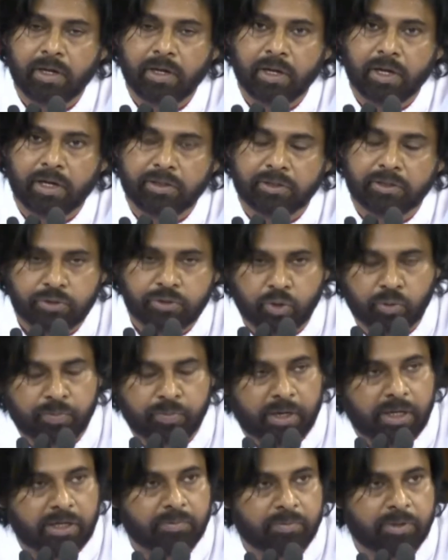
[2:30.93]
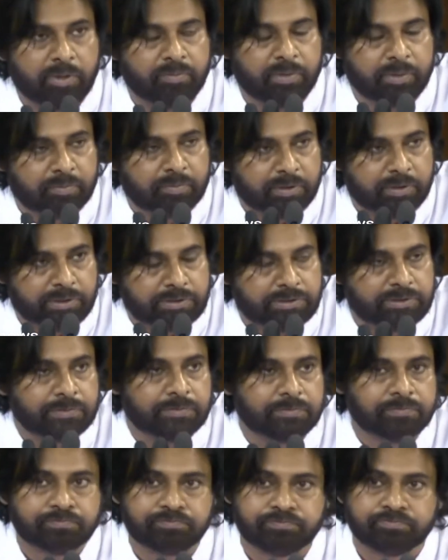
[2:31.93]
and the new parliament members,
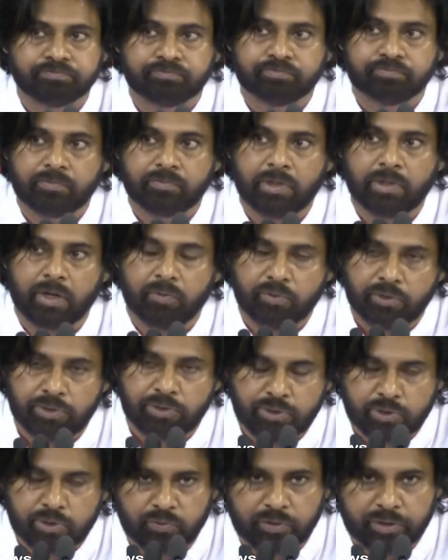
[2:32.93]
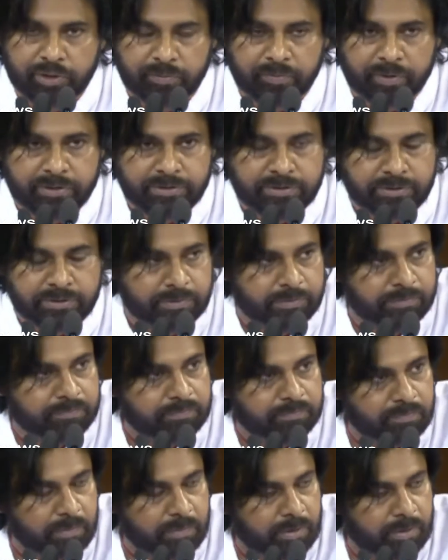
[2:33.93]
I wish you very best.
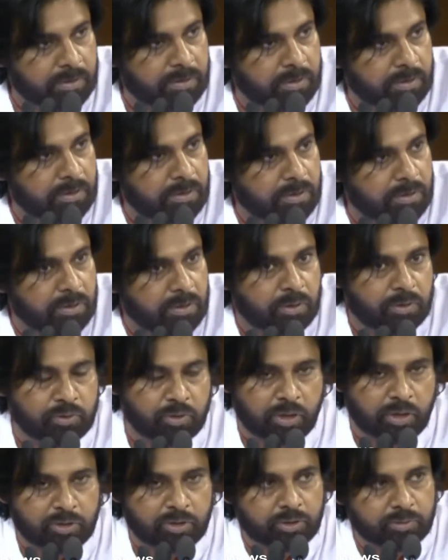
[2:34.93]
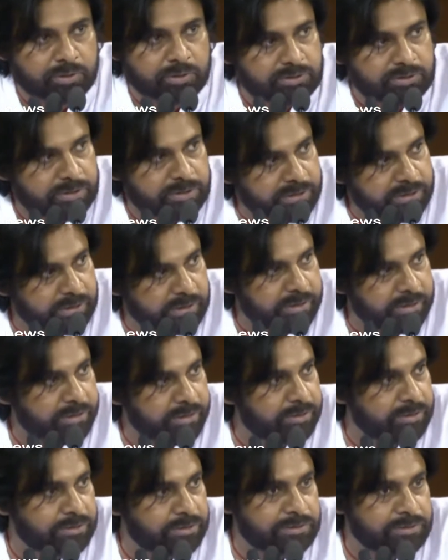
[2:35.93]
To honorable senior
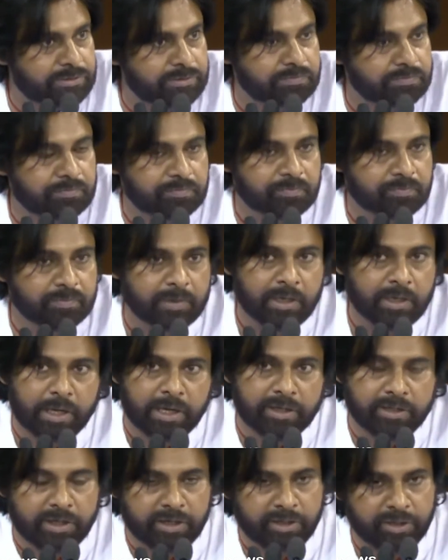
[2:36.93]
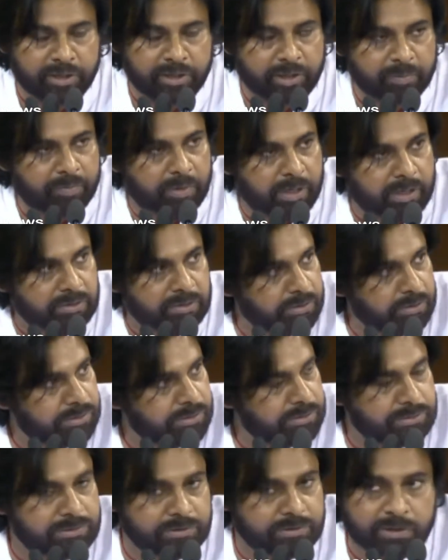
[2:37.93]
leaders and NDA partners,
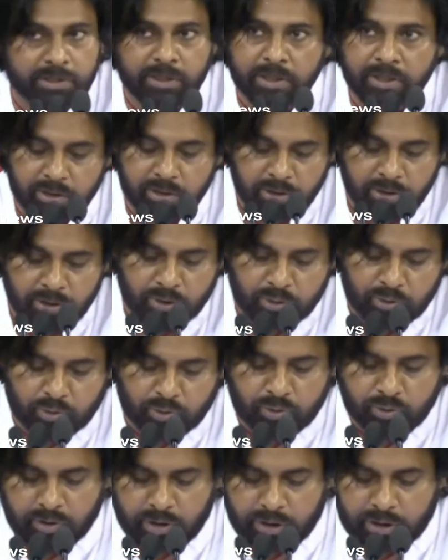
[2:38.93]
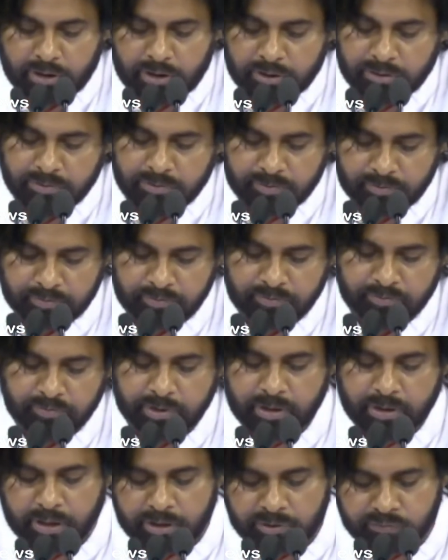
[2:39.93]
to you all, my
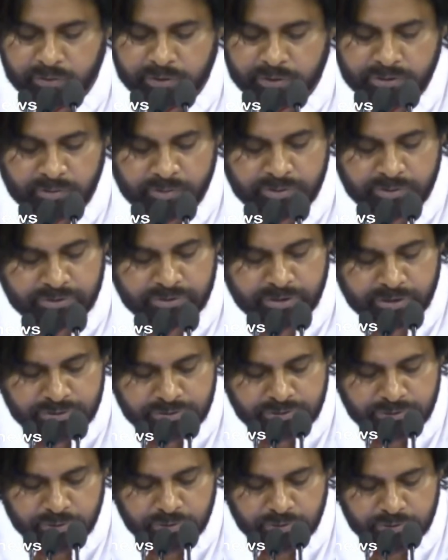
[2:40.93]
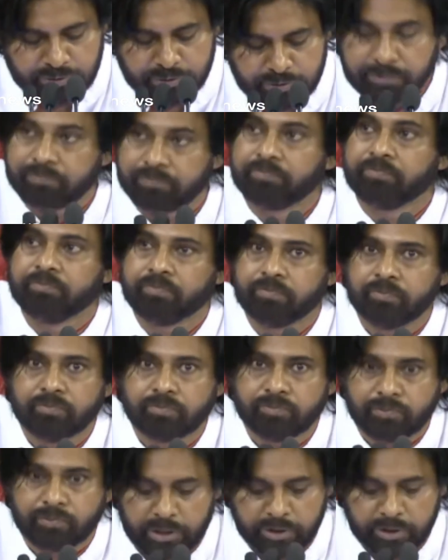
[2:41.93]
heartfelt namaskars to you, sir.
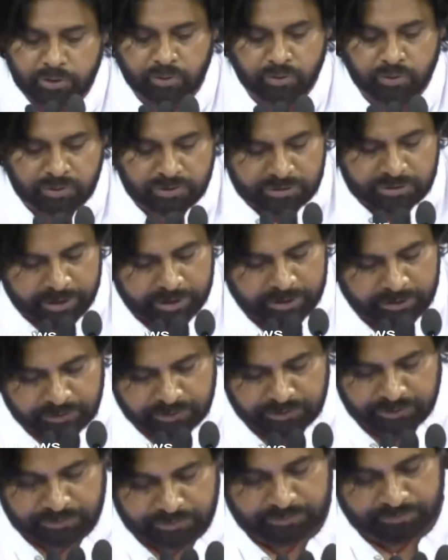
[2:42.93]
Thank you, and Jai Hind, sir.